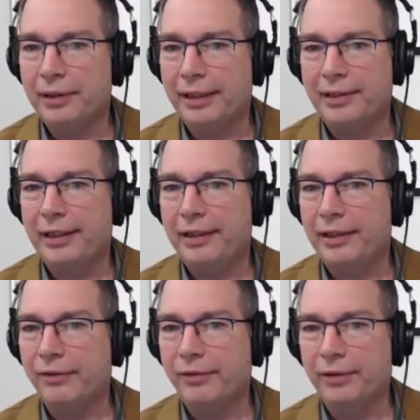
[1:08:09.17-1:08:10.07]
I stayed
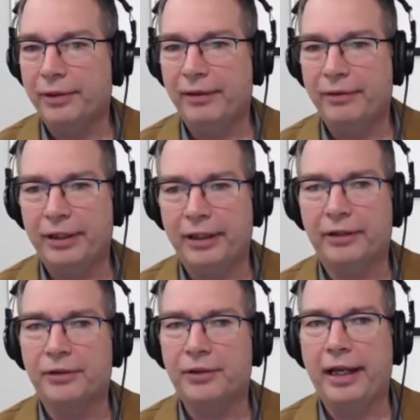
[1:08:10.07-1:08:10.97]
there for 11
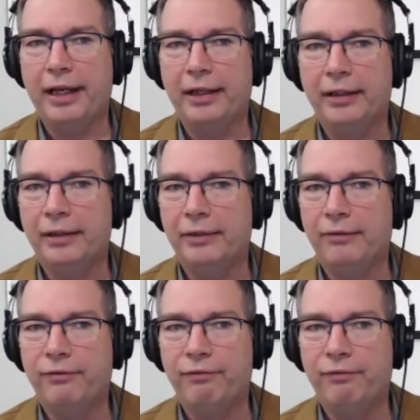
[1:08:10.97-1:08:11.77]
years, and